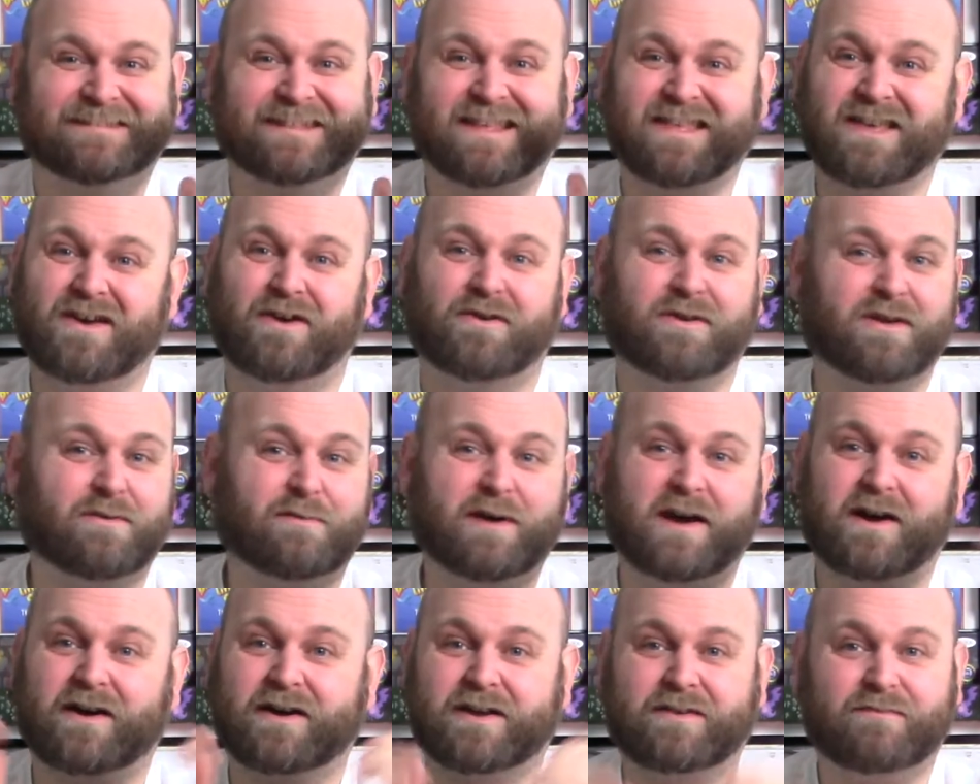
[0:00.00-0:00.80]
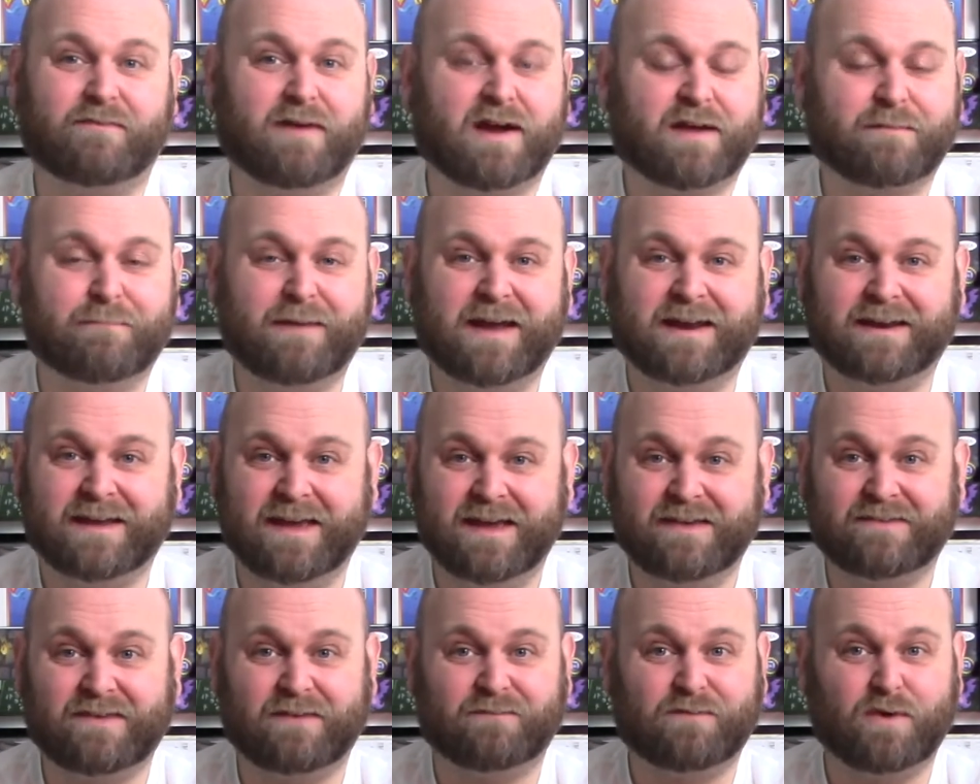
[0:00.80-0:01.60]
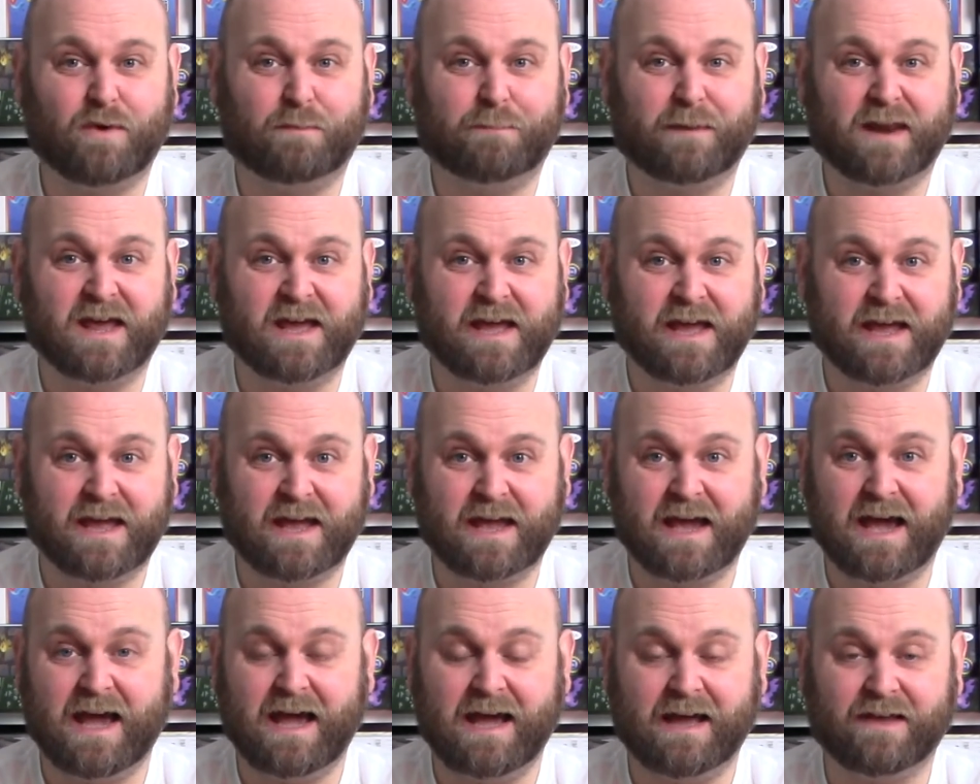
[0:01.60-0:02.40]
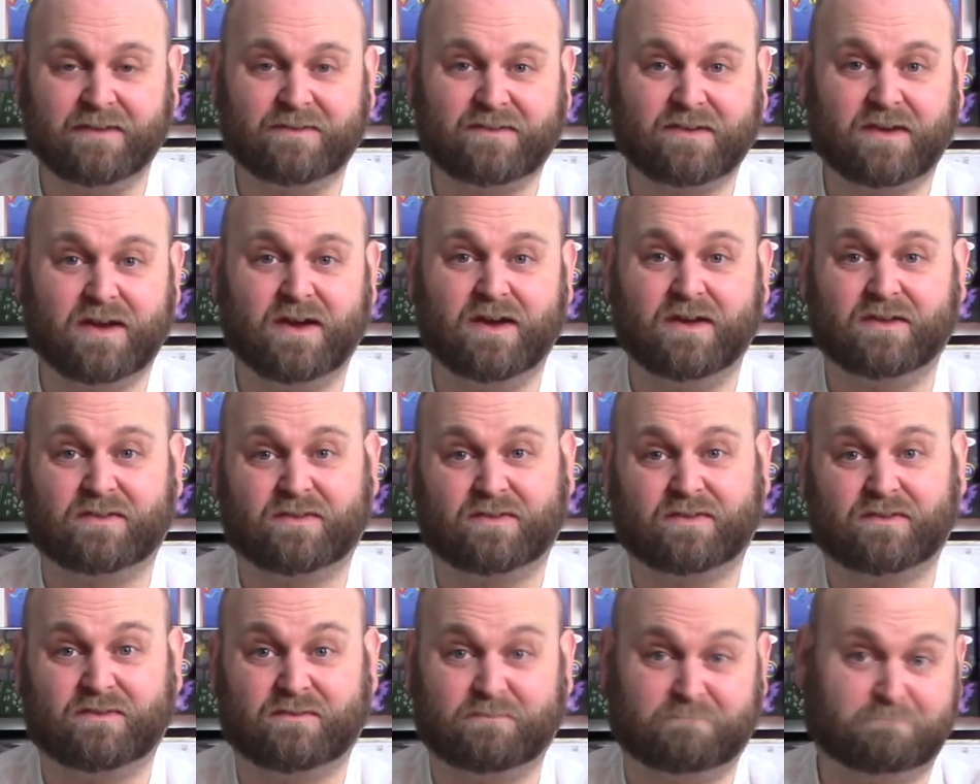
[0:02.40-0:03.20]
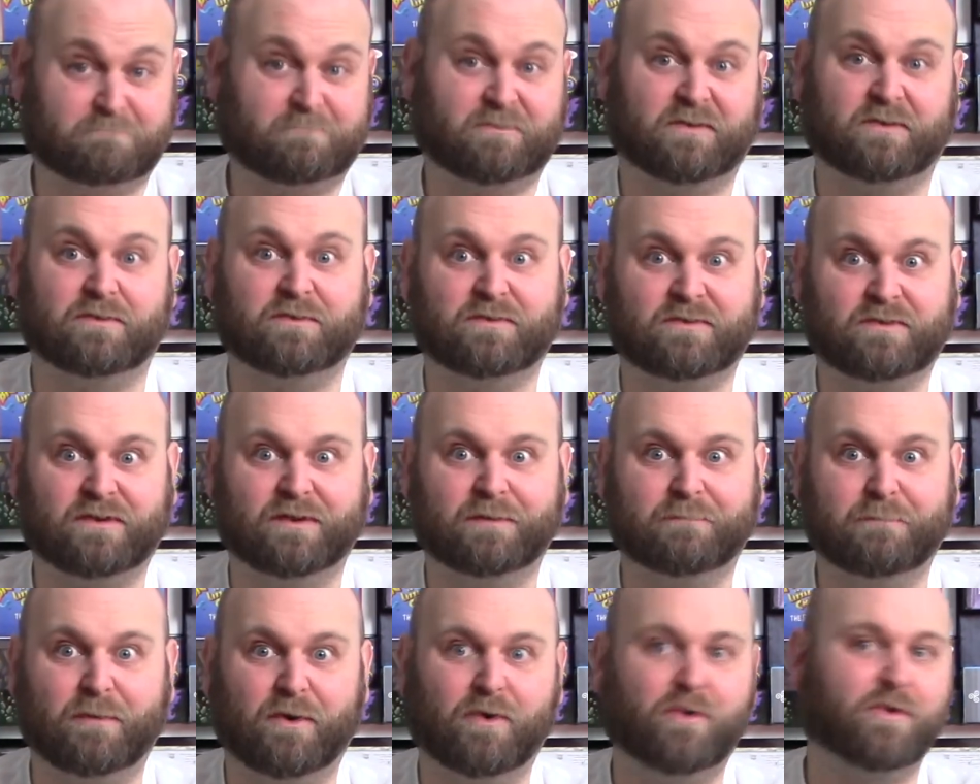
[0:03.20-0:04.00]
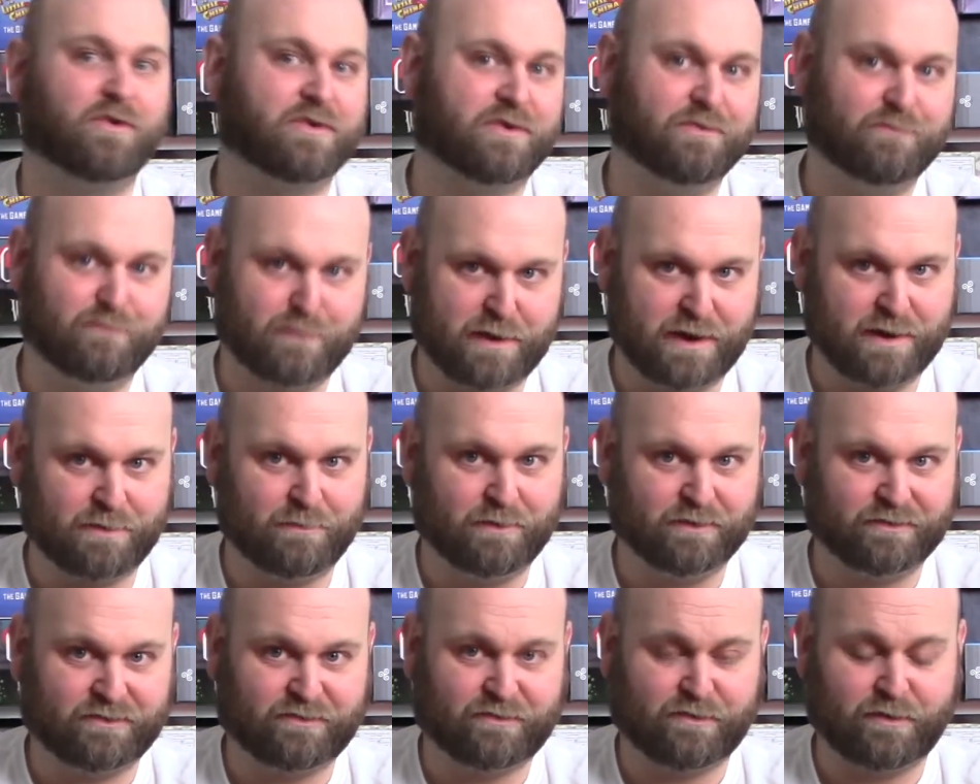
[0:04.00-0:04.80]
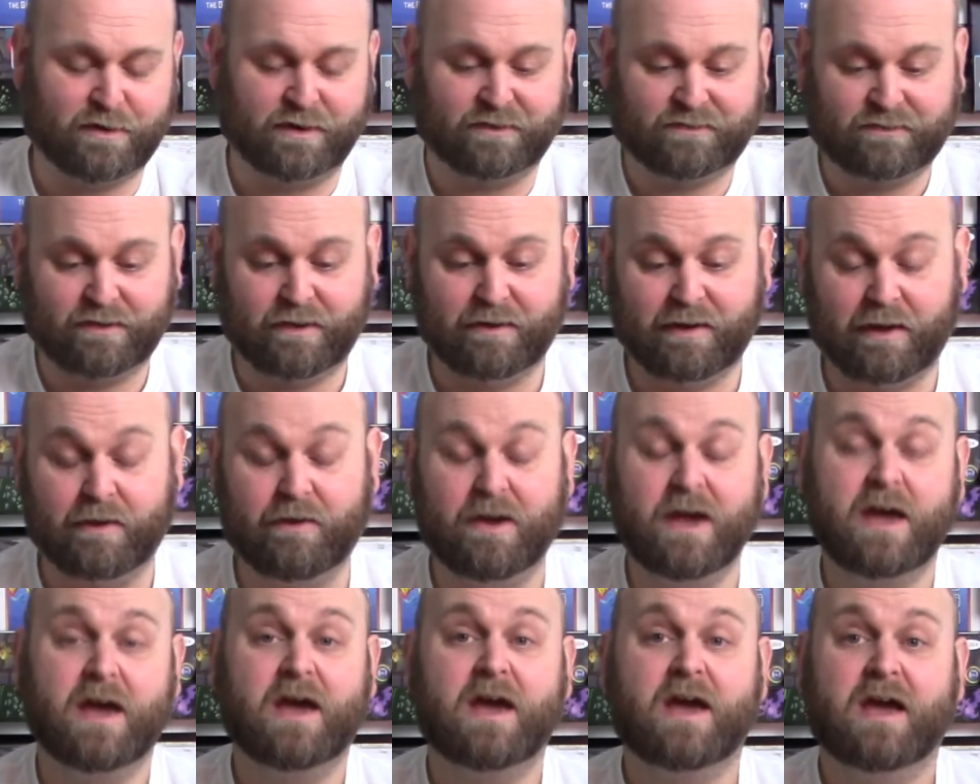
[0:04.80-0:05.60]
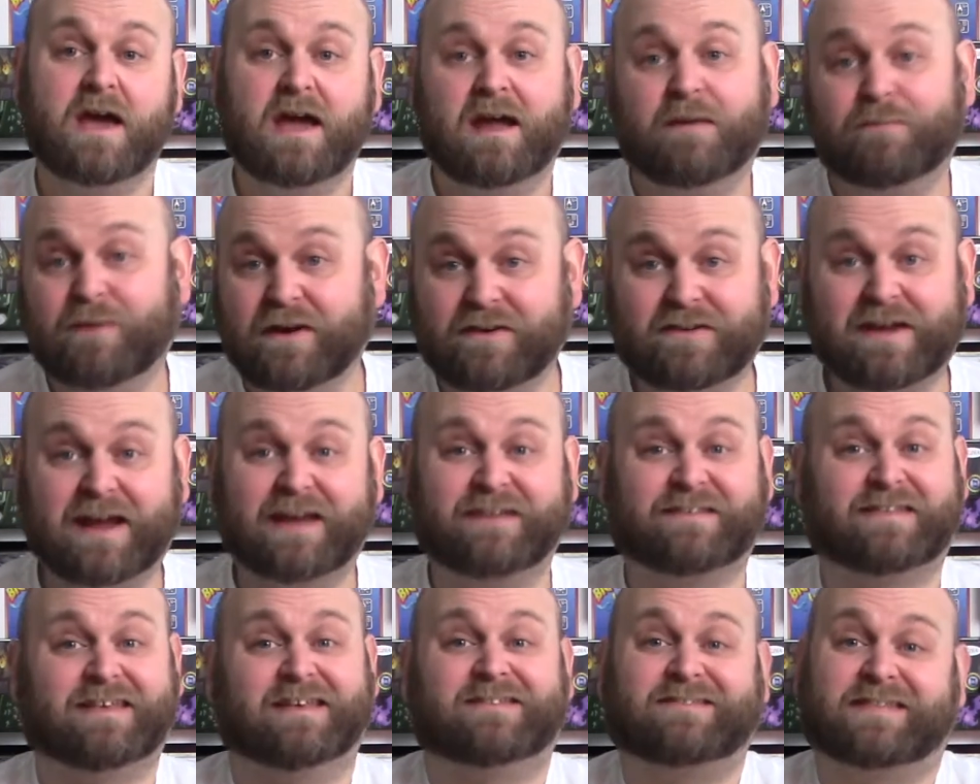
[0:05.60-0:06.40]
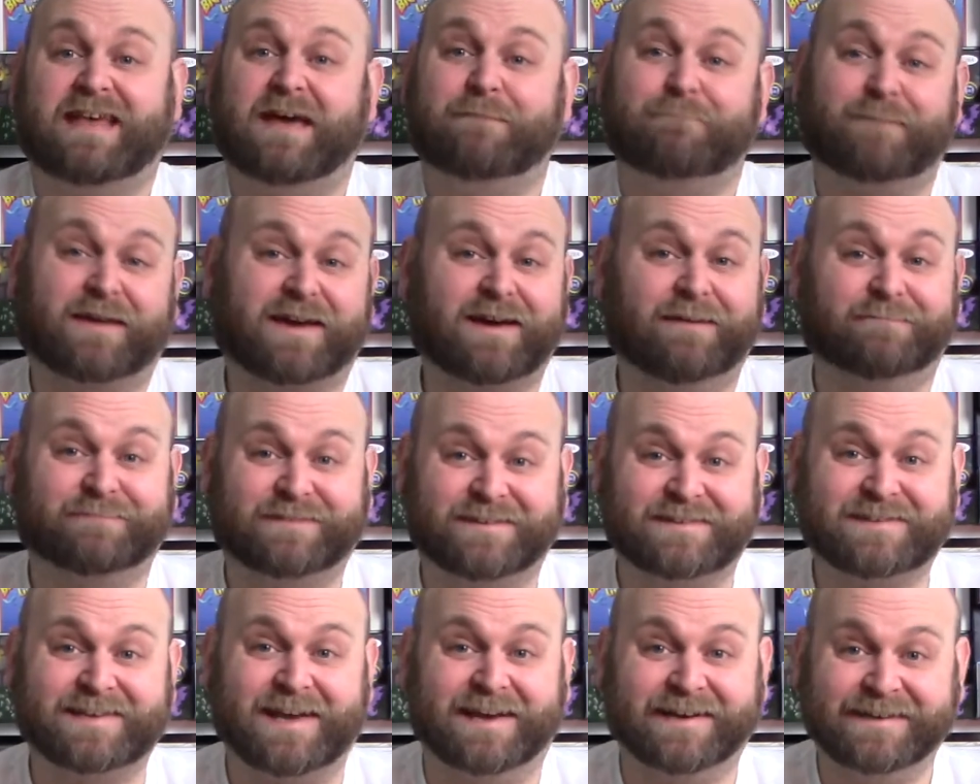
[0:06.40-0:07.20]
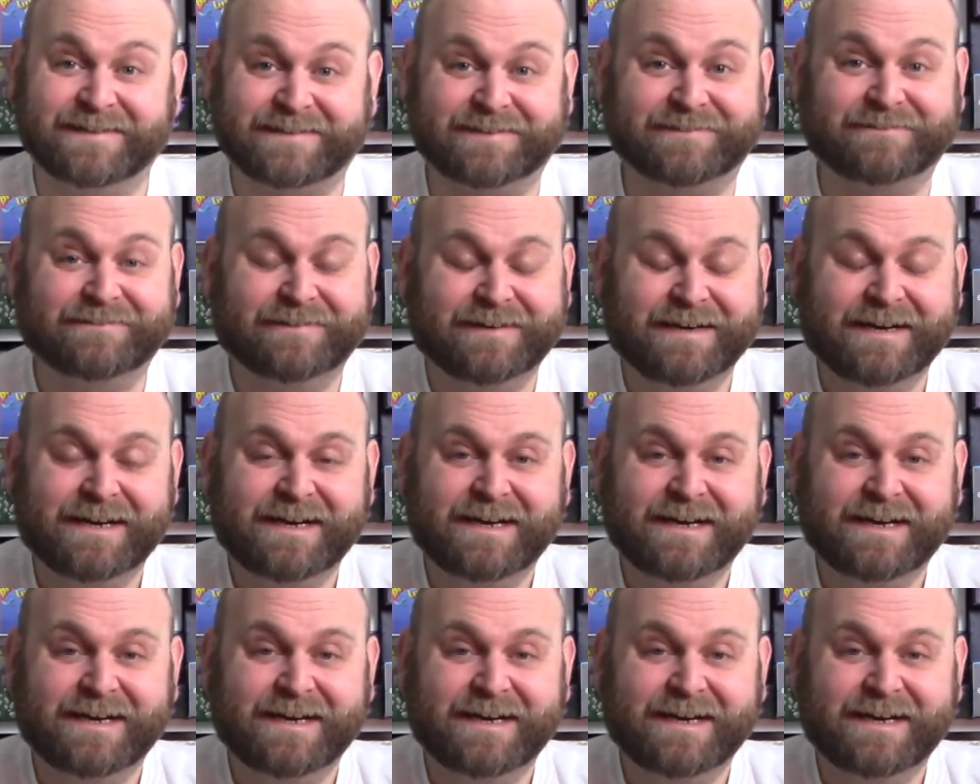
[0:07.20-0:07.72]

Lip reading: only way I can recommend it is if you're playing as a twosome or you really want to try it solo, in which case this then becomes essential.